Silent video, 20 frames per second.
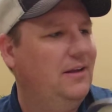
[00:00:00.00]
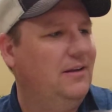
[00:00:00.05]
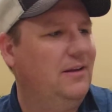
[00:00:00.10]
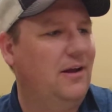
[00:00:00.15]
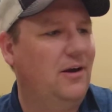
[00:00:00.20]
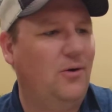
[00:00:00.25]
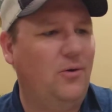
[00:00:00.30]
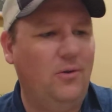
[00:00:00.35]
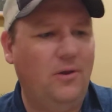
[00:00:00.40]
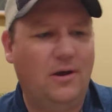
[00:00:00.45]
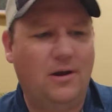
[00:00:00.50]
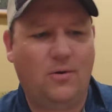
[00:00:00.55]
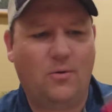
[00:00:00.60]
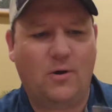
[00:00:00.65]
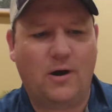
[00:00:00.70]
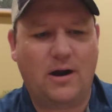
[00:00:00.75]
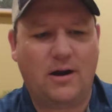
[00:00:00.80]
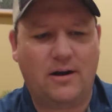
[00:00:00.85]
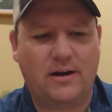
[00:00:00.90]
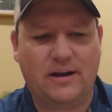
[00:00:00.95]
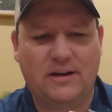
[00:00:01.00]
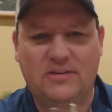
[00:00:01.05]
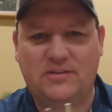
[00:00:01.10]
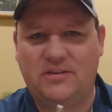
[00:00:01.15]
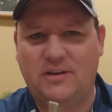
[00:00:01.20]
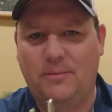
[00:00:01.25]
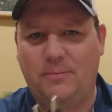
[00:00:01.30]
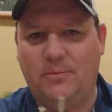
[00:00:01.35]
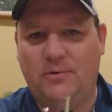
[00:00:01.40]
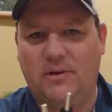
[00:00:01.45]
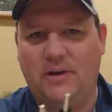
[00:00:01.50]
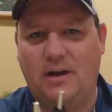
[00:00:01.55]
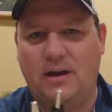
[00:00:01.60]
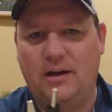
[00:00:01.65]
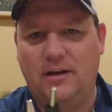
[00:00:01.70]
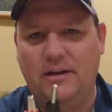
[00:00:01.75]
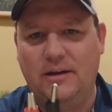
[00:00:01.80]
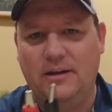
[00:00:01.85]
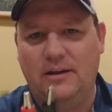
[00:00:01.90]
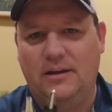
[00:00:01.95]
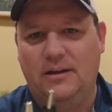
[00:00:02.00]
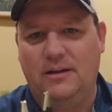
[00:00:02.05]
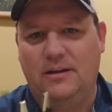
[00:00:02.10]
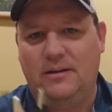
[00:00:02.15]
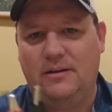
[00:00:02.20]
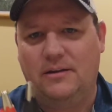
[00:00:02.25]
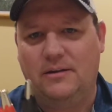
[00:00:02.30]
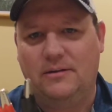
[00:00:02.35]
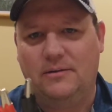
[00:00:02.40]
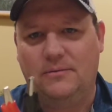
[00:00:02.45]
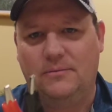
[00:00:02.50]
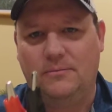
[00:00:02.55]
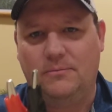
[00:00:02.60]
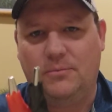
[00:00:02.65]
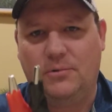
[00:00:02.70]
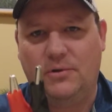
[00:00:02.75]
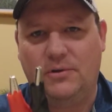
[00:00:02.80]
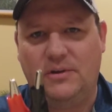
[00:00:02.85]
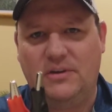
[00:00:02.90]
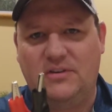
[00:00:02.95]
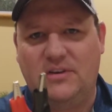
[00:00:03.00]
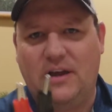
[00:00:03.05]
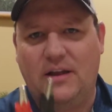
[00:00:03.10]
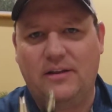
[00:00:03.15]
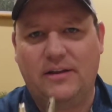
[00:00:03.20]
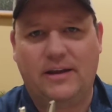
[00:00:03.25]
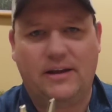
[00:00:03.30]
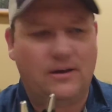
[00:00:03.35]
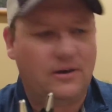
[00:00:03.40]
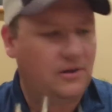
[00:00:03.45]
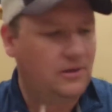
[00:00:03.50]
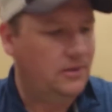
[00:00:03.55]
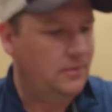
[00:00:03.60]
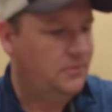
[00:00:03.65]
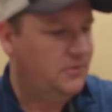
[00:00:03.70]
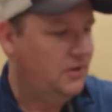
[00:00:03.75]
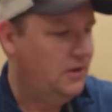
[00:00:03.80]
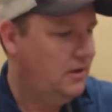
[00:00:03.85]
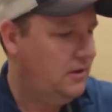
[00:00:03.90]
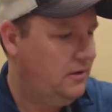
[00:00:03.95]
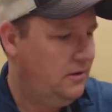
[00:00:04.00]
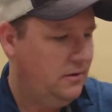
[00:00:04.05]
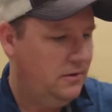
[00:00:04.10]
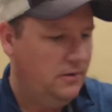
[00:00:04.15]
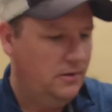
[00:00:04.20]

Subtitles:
Not a whole lot of wiring except putting these alligator clips on.